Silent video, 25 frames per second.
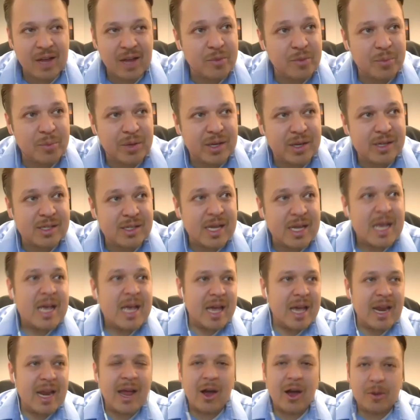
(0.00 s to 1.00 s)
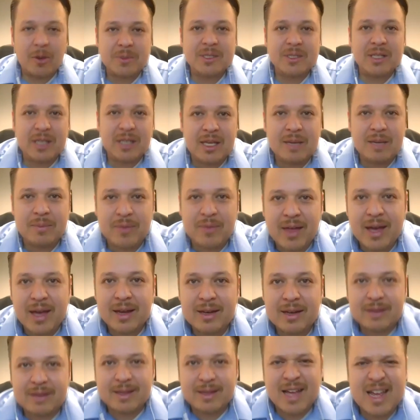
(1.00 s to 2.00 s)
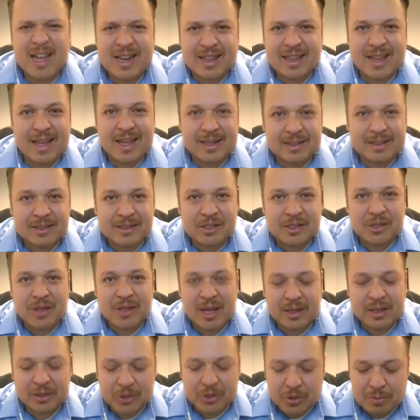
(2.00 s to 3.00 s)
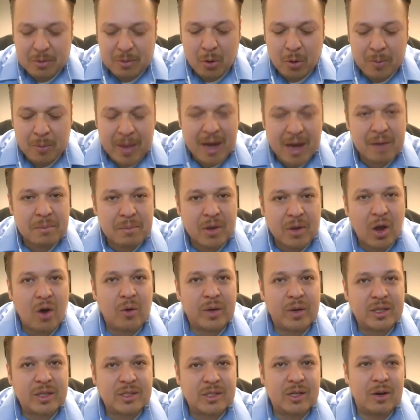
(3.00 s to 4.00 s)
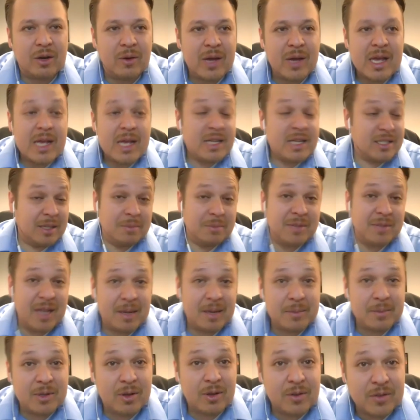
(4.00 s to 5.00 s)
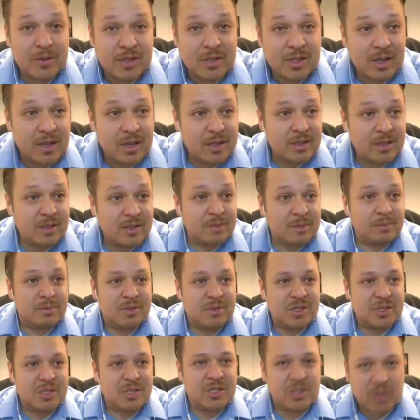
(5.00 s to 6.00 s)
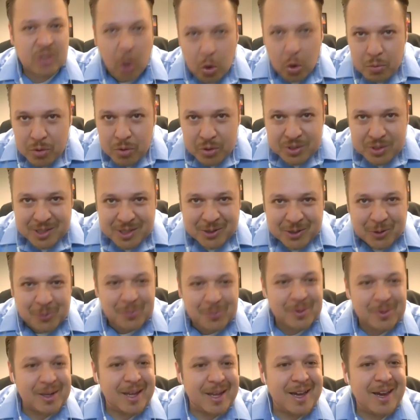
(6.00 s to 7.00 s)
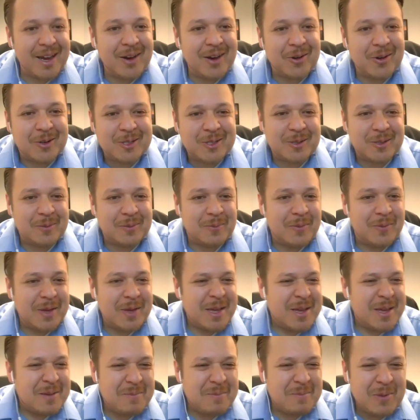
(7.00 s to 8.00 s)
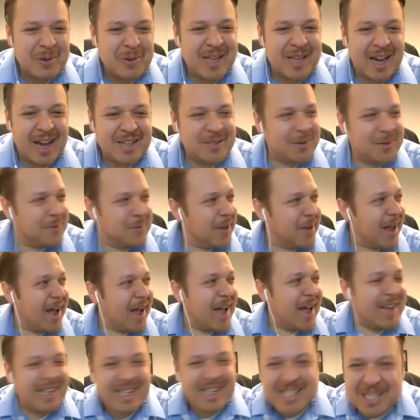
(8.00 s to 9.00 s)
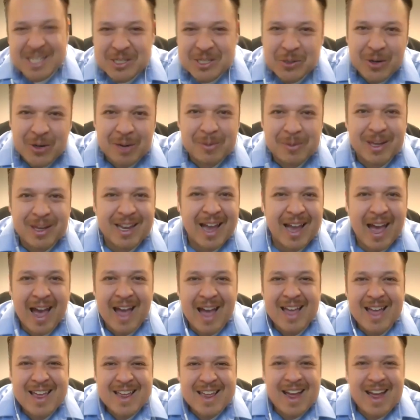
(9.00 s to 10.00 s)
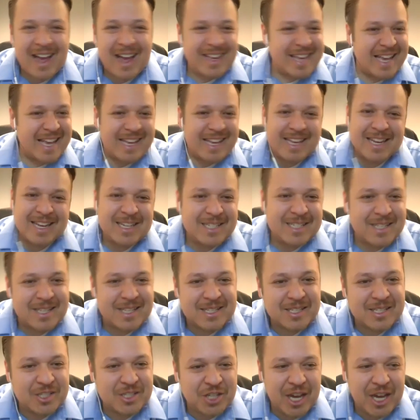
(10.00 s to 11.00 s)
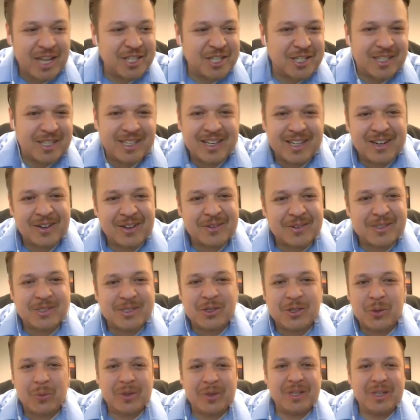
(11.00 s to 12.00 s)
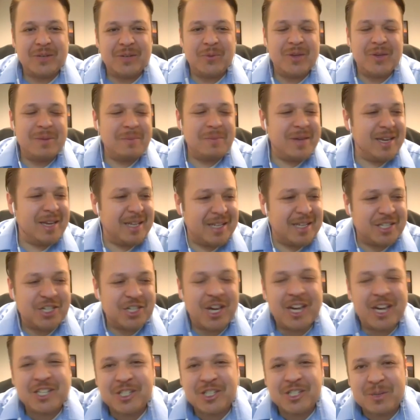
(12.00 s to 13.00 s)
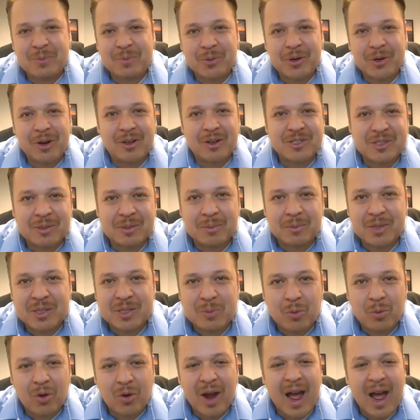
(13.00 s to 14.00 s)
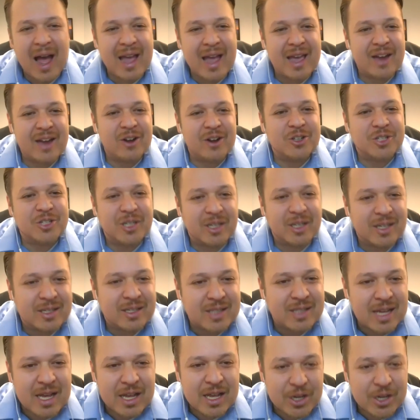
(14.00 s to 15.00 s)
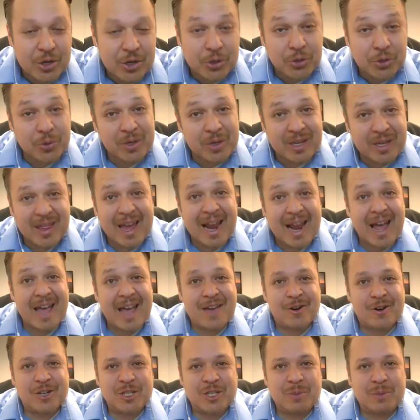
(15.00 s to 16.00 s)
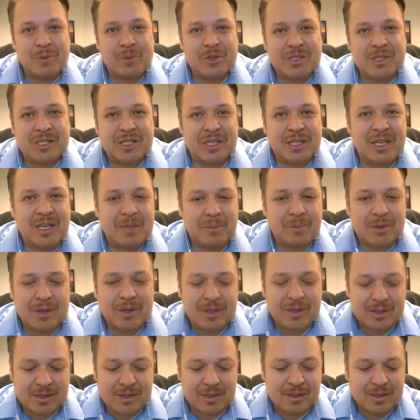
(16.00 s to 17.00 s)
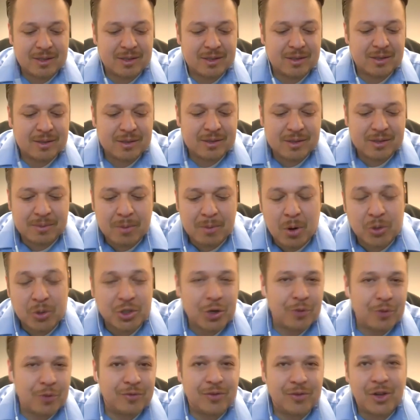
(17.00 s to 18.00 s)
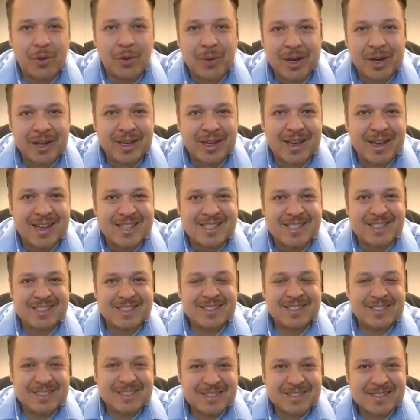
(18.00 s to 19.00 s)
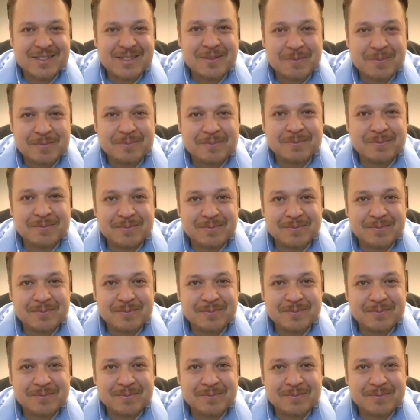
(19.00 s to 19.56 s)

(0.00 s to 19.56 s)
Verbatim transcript: it because it helps to keep that, that, that, that good momentum going. So sometimes all of a sudden some slow music will play or some music. I just, I listen to it. I'm like, I can't get into this, change it, no, you know? And so we, we immediately change it and put on something that's more high energy, because you do need that high energy music to keep the, the, the mojo flowing, I guess. For sure.